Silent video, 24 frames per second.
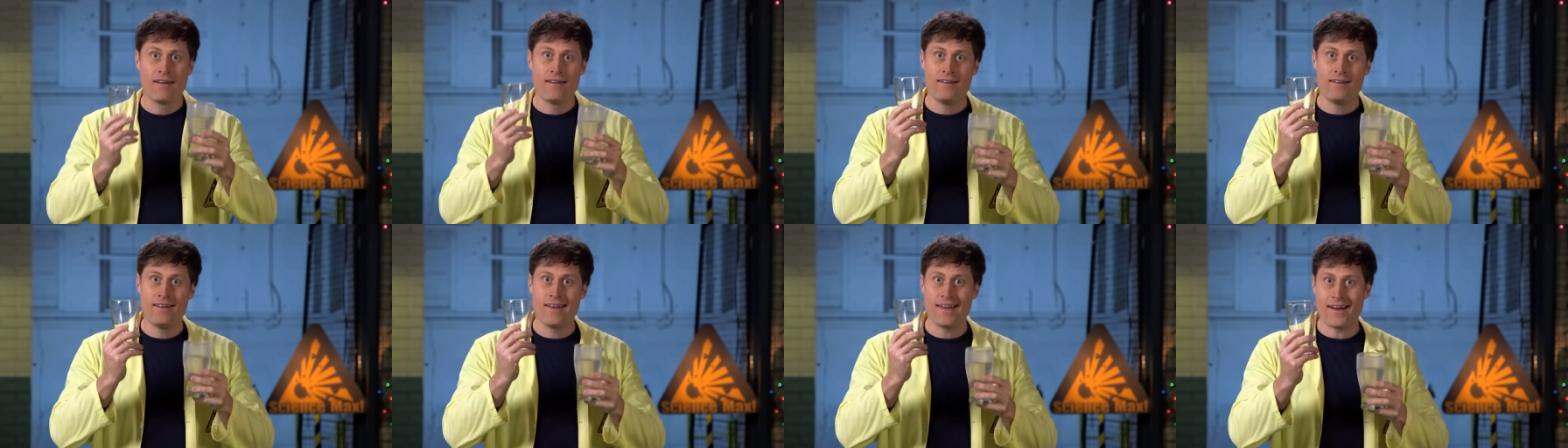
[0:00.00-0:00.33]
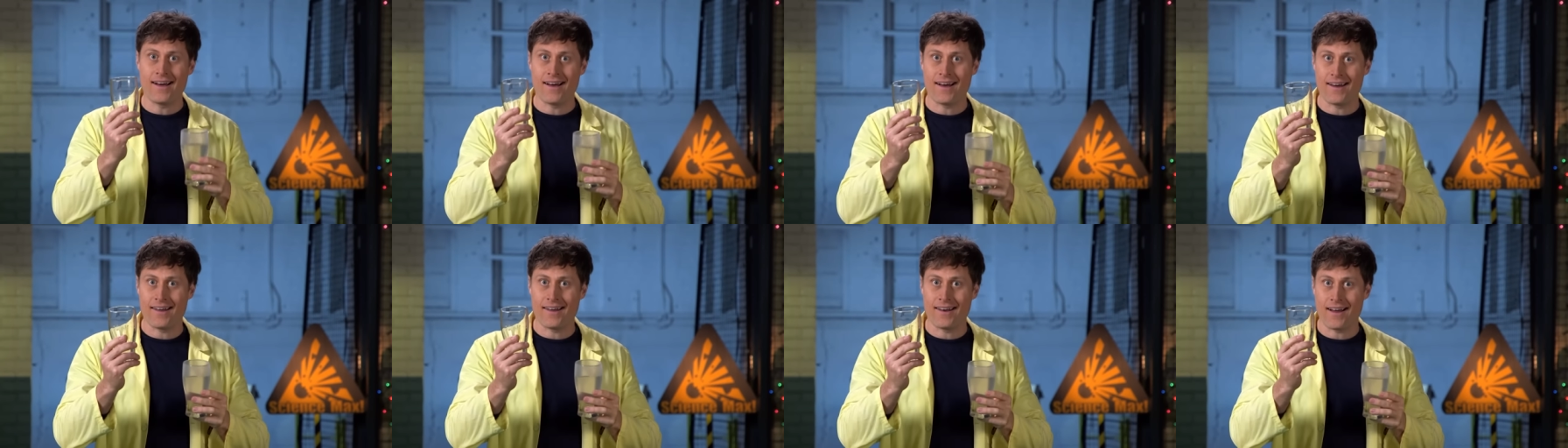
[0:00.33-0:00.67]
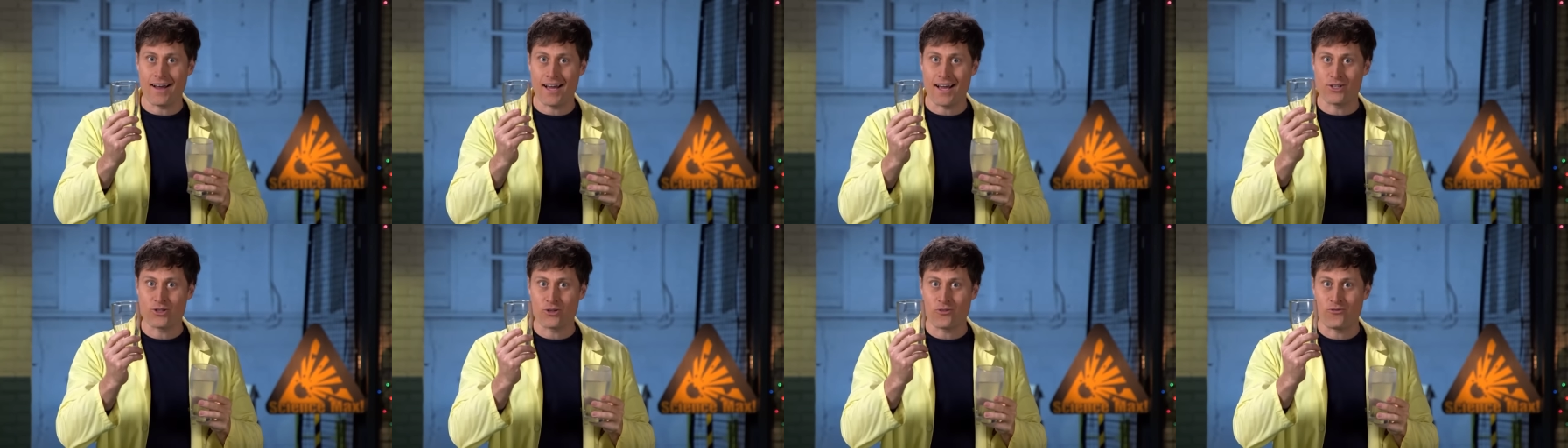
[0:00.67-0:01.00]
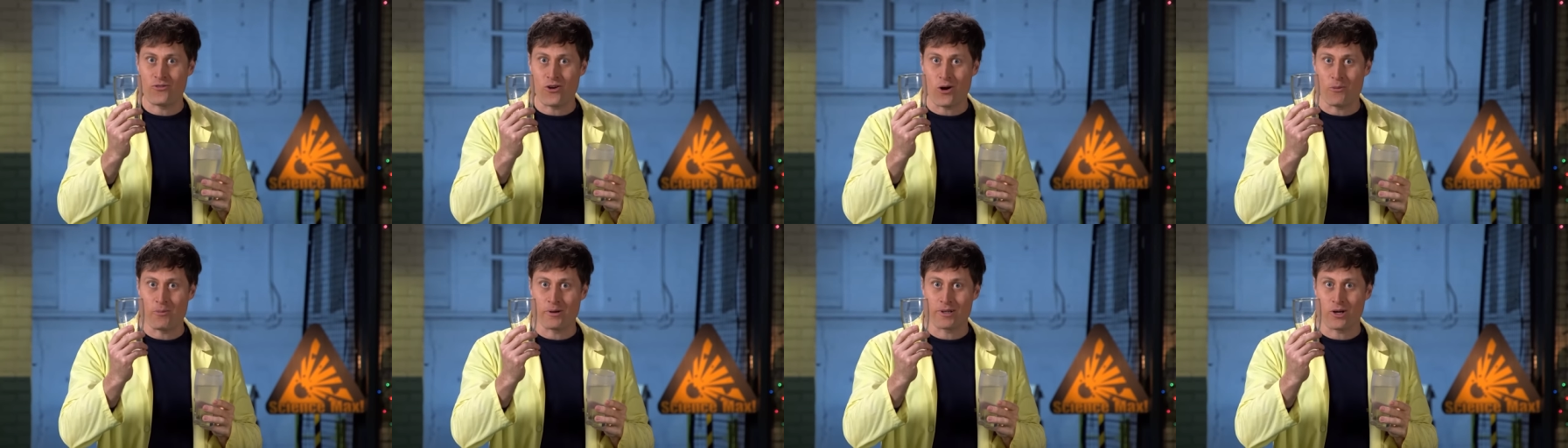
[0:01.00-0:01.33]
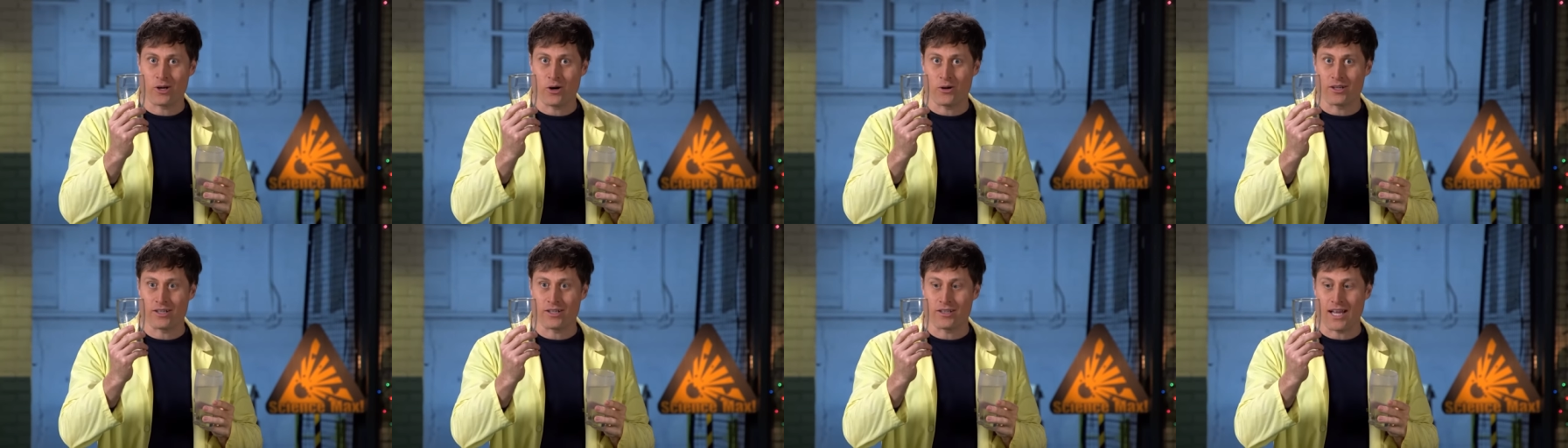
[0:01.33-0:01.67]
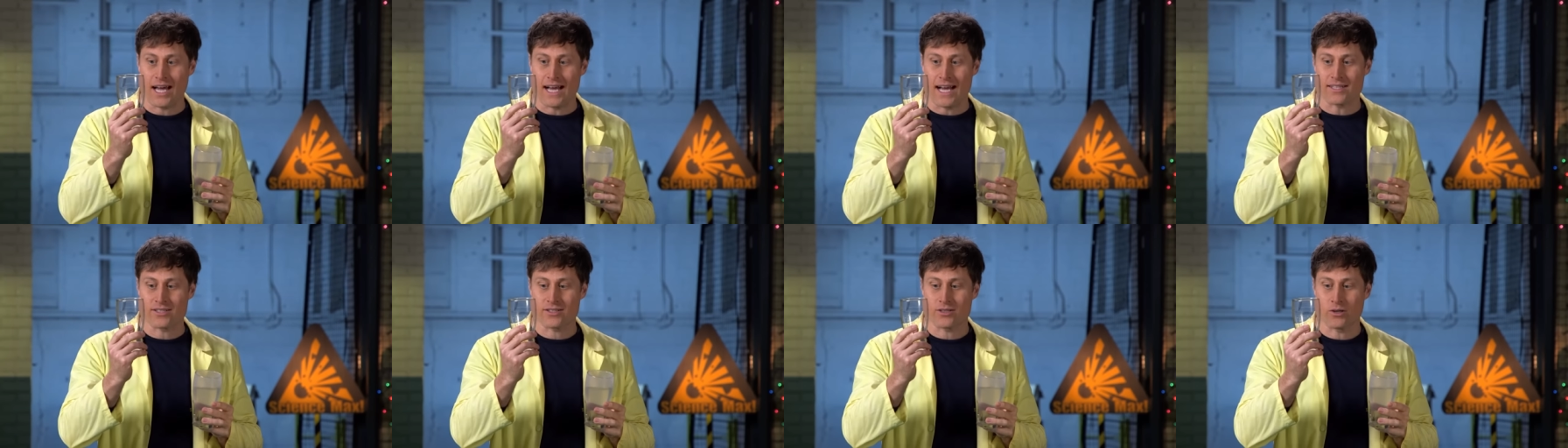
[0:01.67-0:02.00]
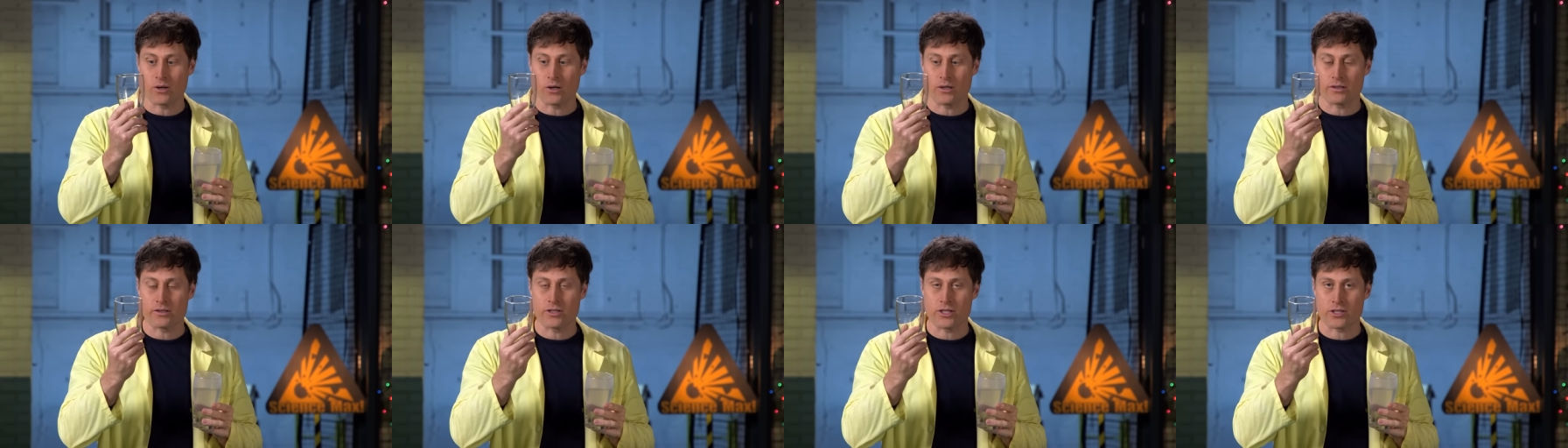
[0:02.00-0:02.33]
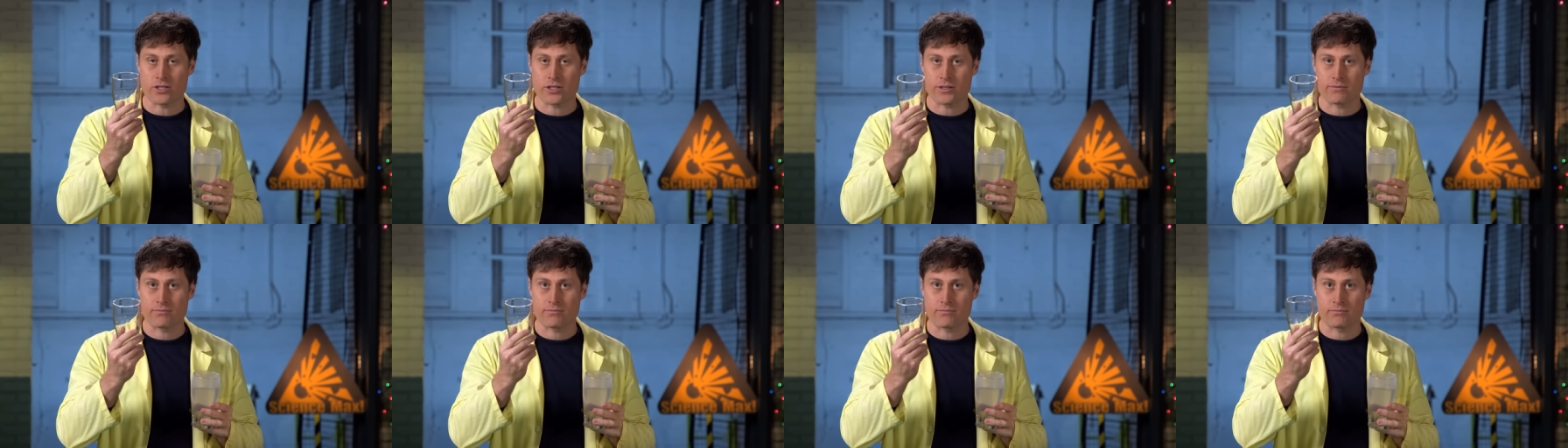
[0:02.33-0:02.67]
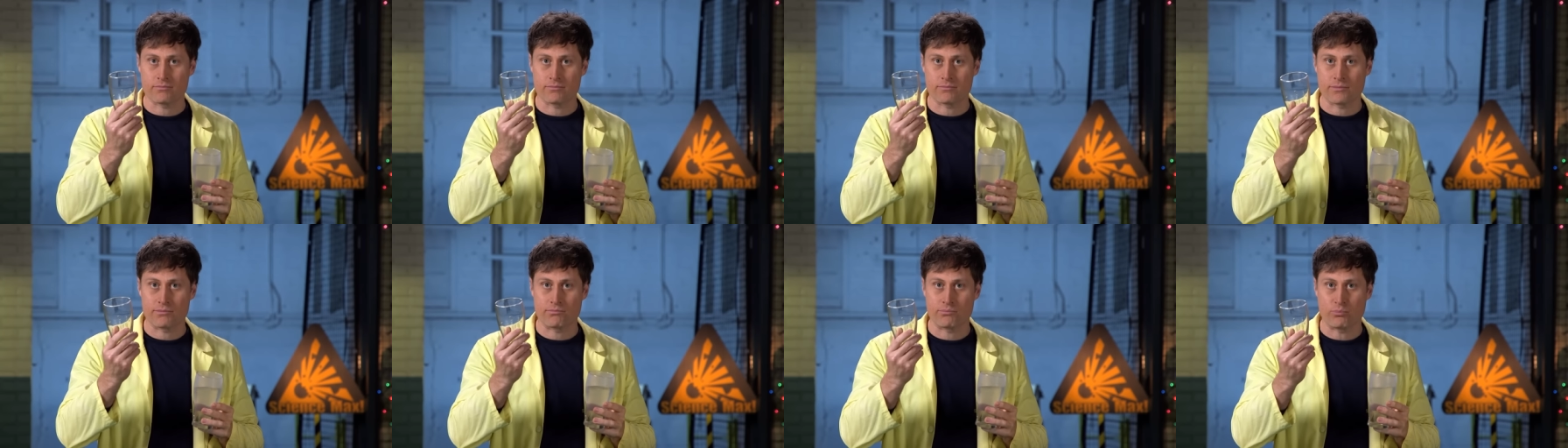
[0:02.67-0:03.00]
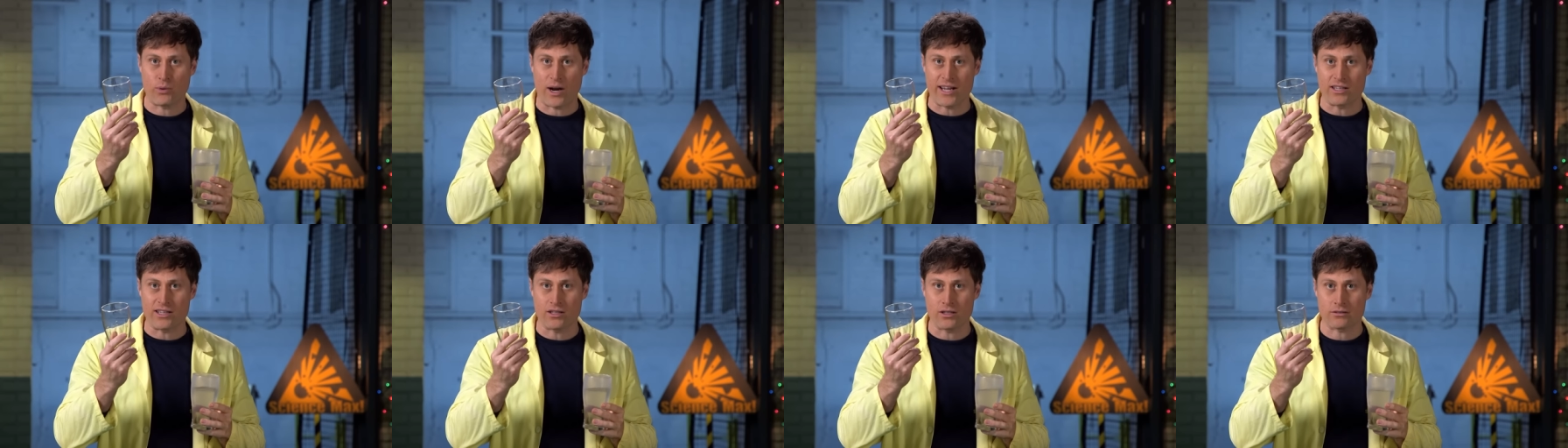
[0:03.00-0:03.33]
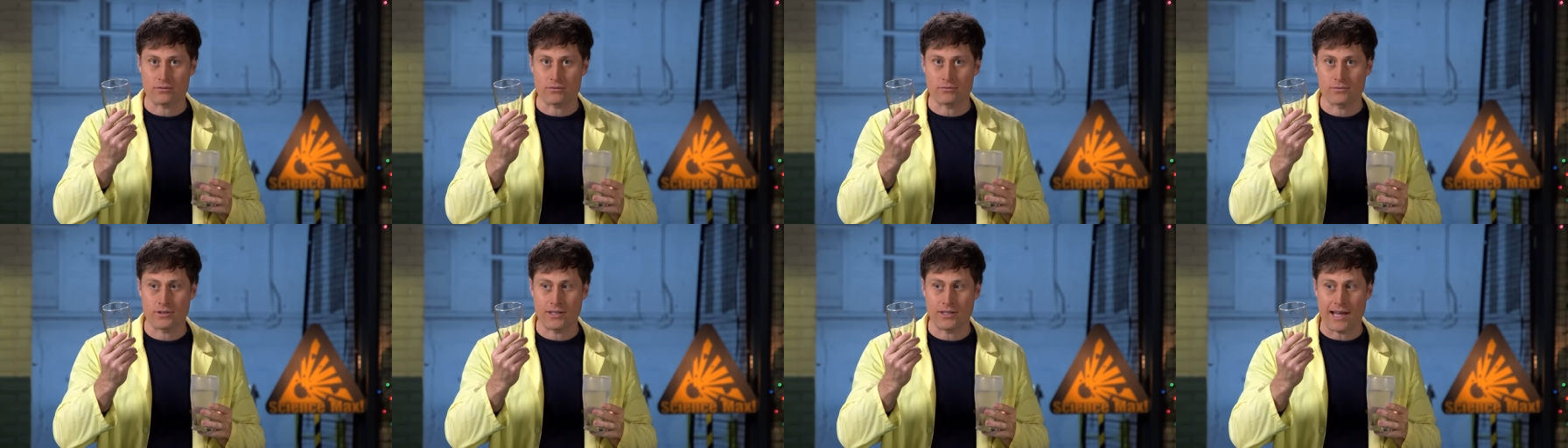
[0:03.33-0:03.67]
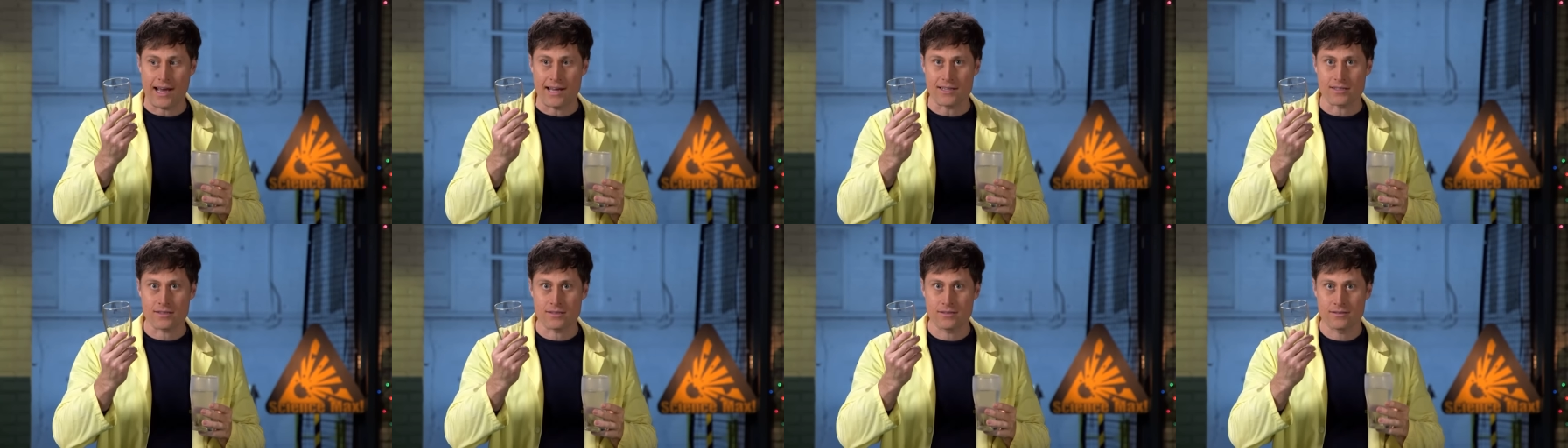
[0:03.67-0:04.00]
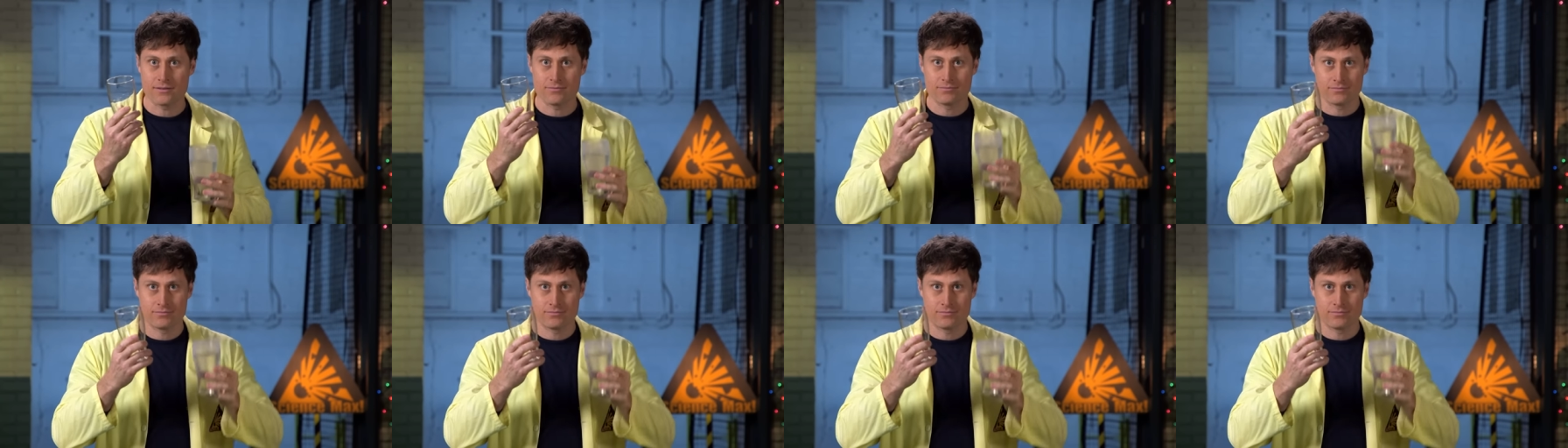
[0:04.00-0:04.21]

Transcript: non-hydrophobic coated glass, or just regular glass.